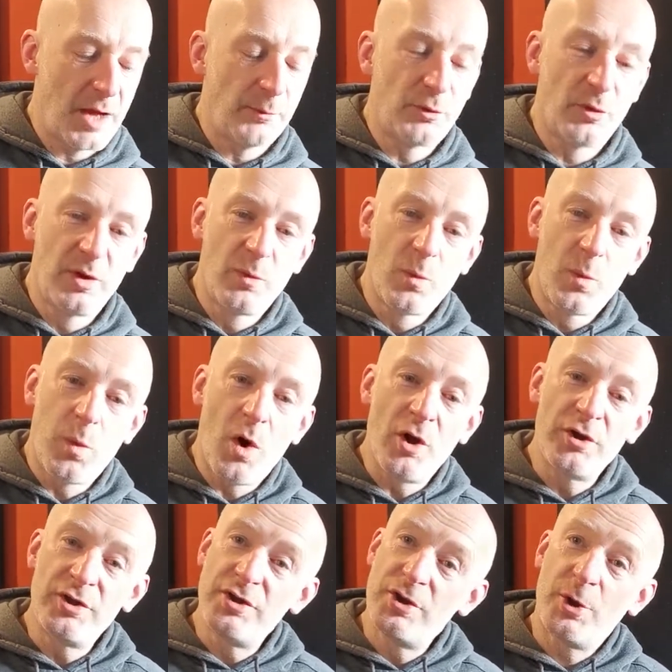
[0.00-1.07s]
I'm going
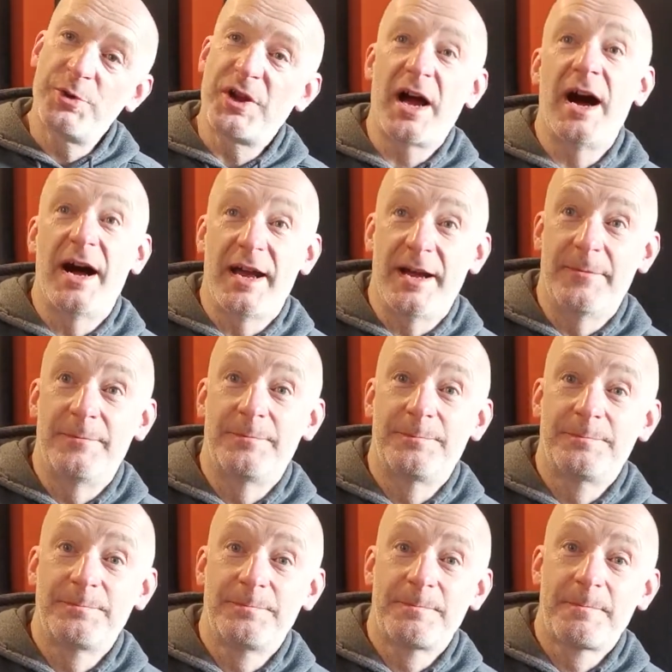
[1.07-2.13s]
one note higher.
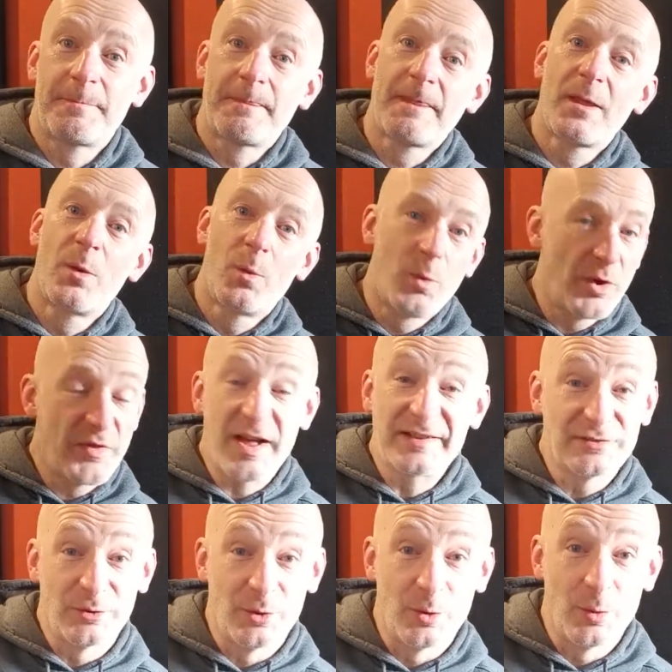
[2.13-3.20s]

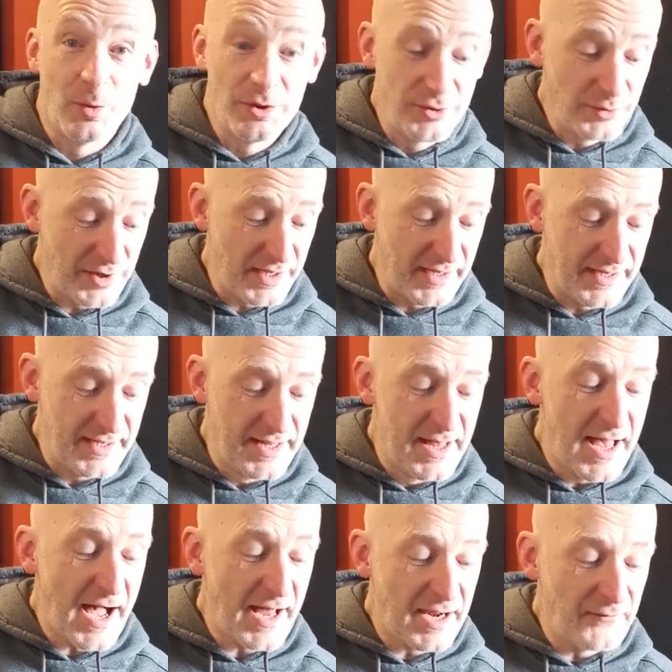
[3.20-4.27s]
That's all, one note higher,
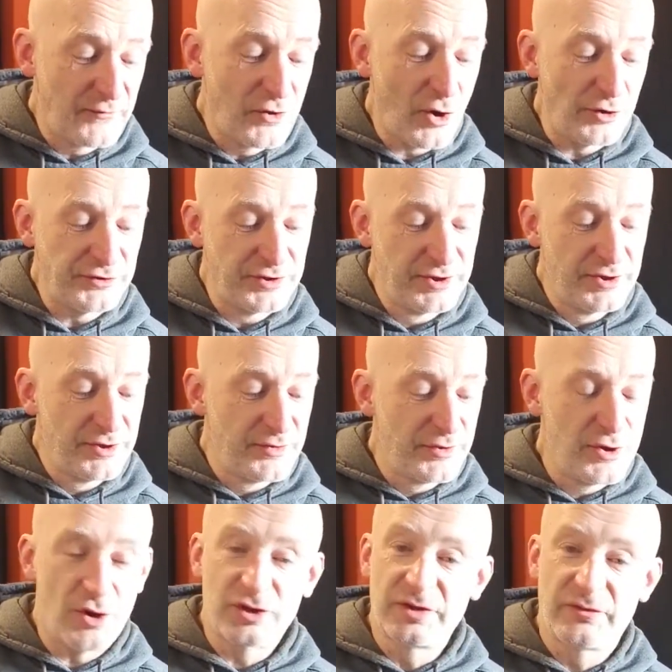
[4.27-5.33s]
and I've got
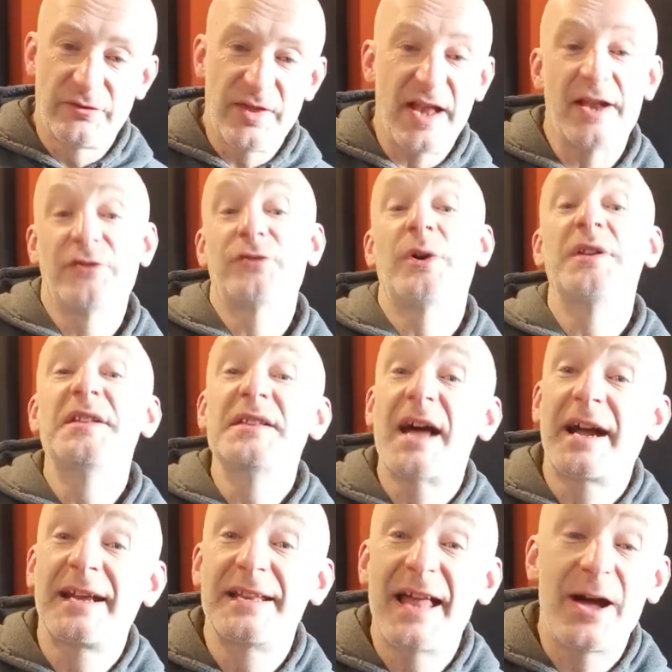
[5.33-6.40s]
the octave of that, so
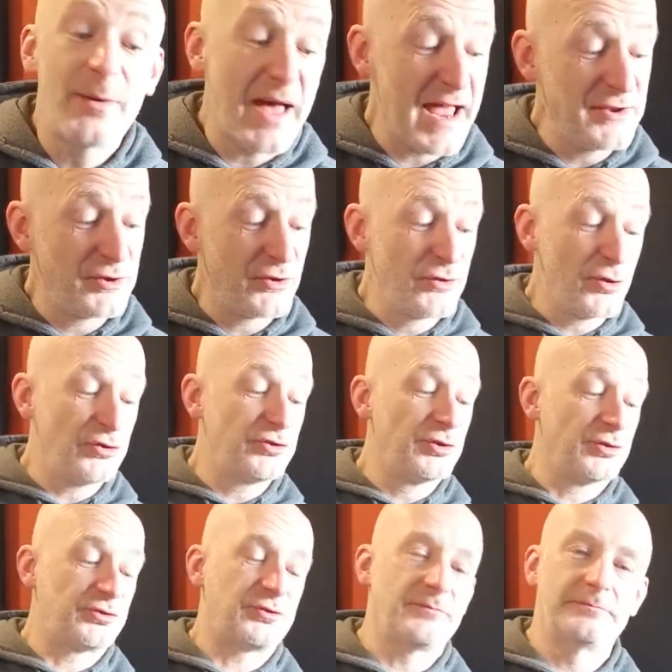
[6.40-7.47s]
I can now end on those
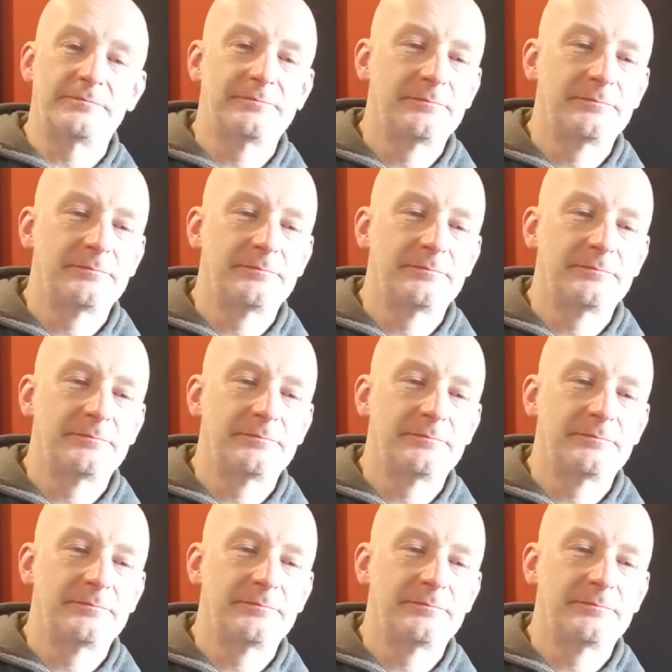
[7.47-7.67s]
notes.